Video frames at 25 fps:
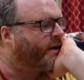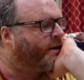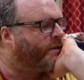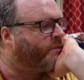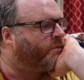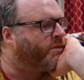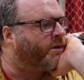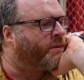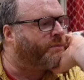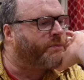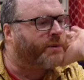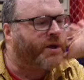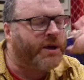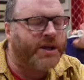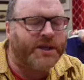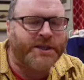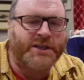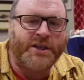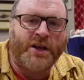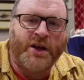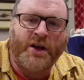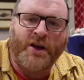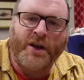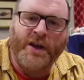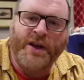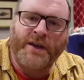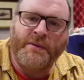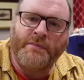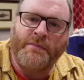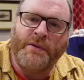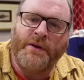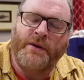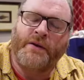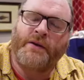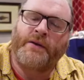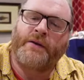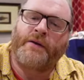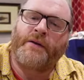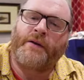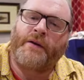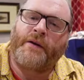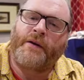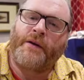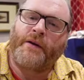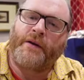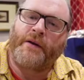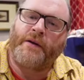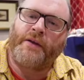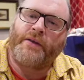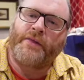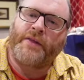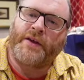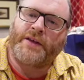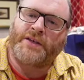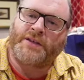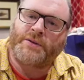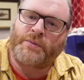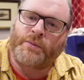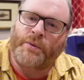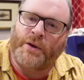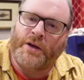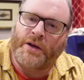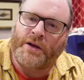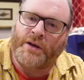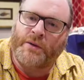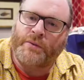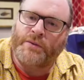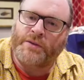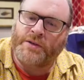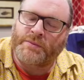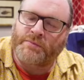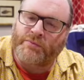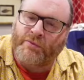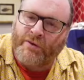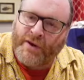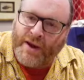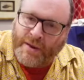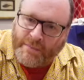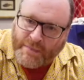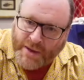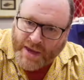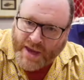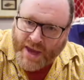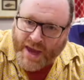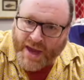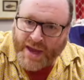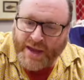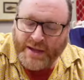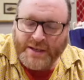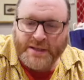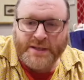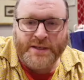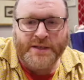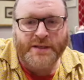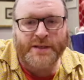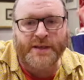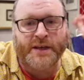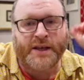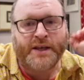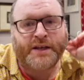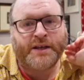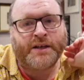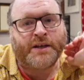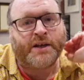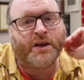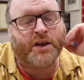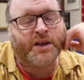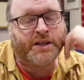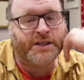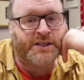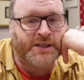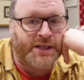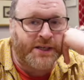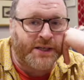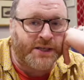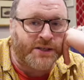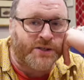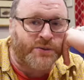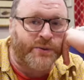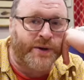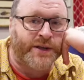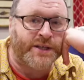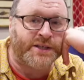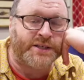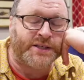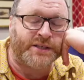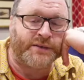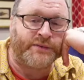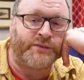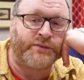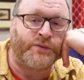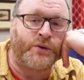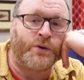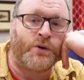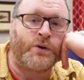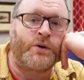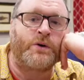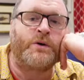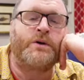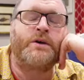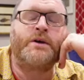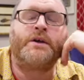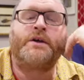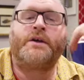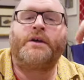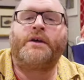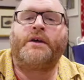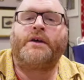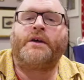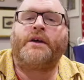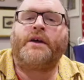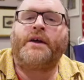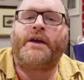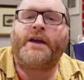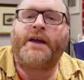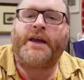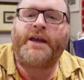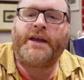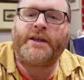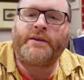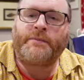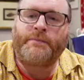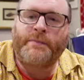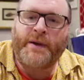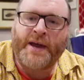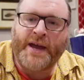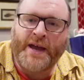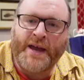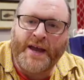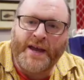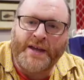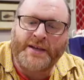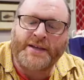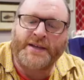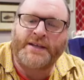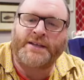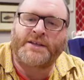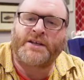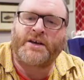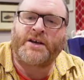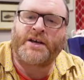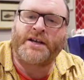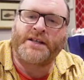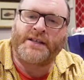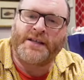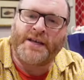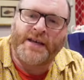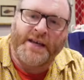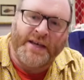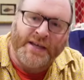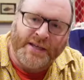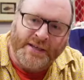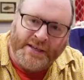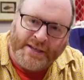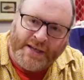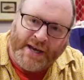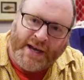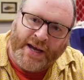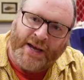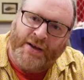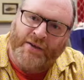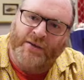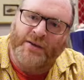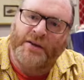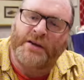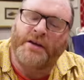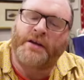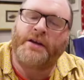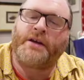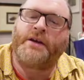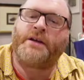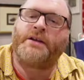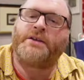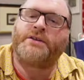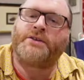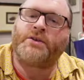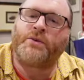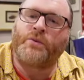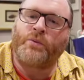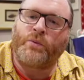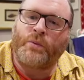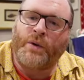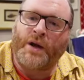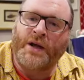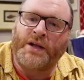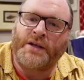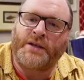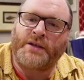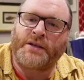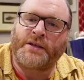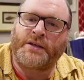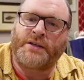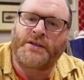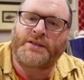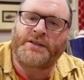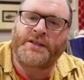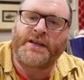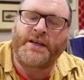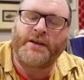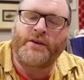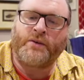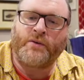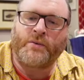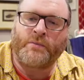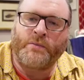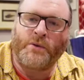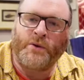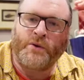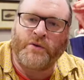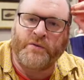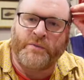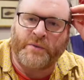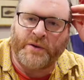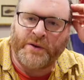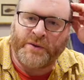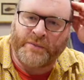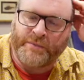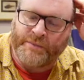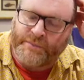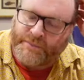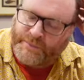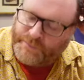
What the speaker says: But by the time this work was premiered in 1924, he'd pared his ideas down to one single movement.